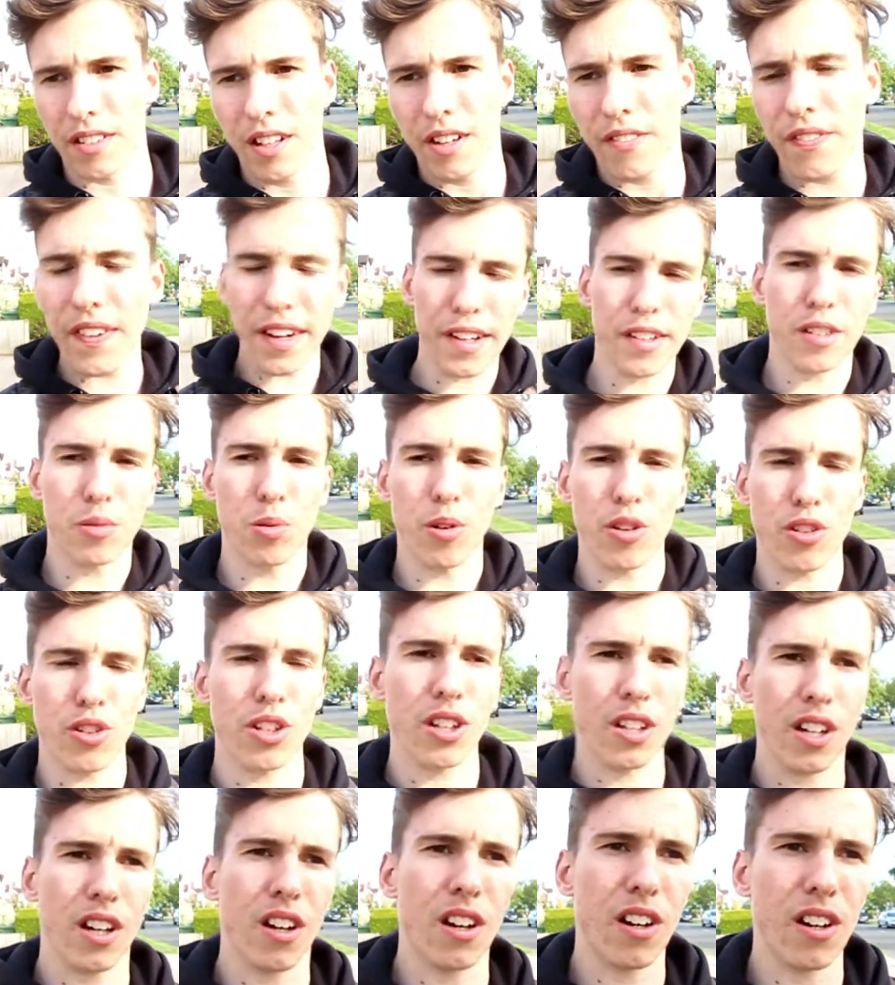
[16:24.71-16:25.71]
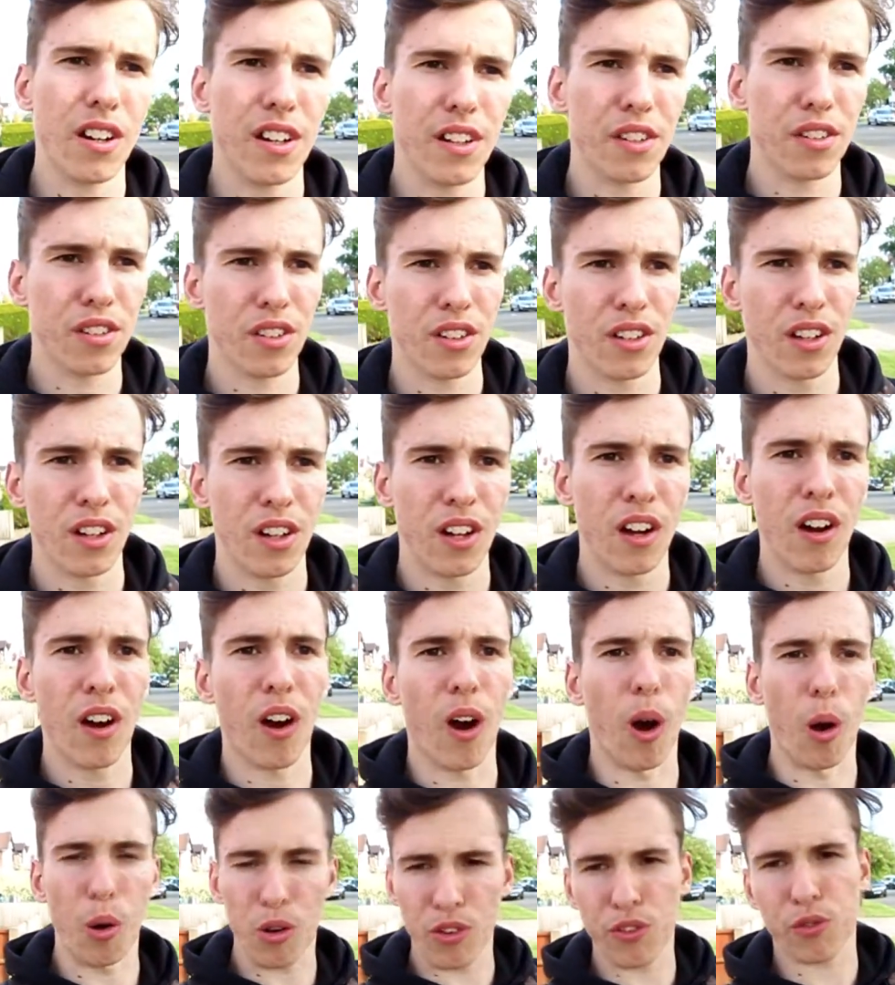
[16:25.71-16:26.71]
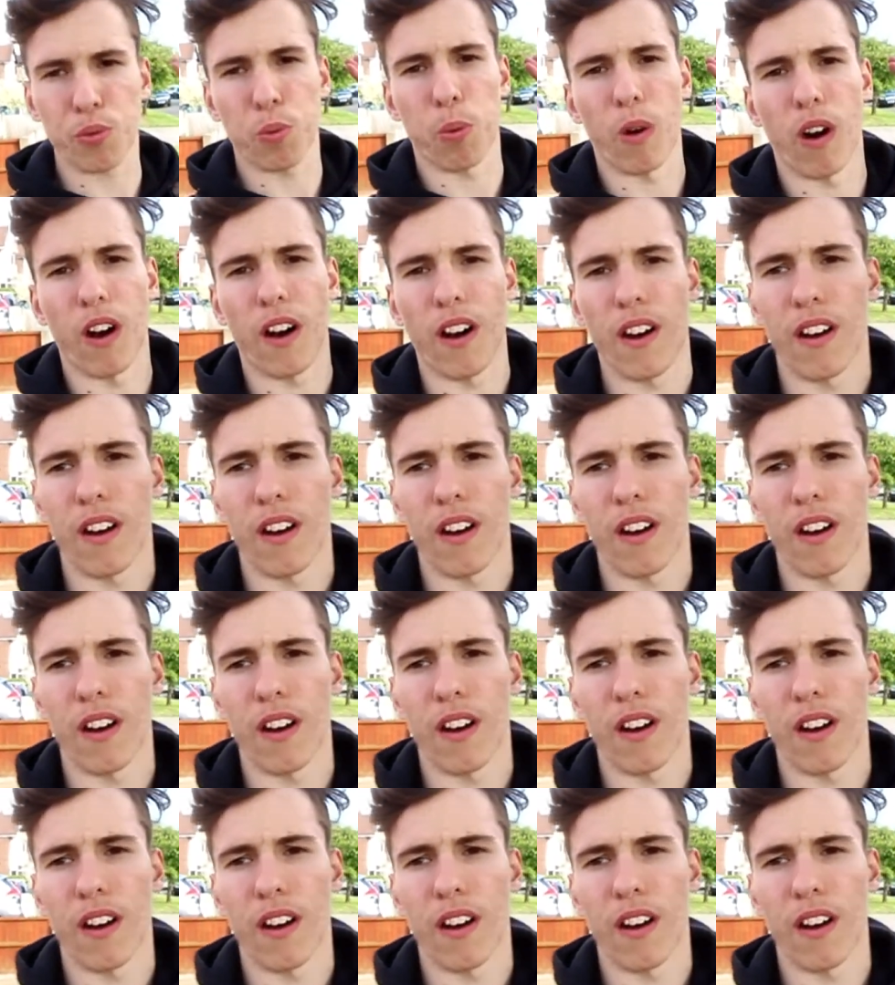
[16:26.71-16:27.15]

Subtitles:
Thanks for watching, guys. Au revoir.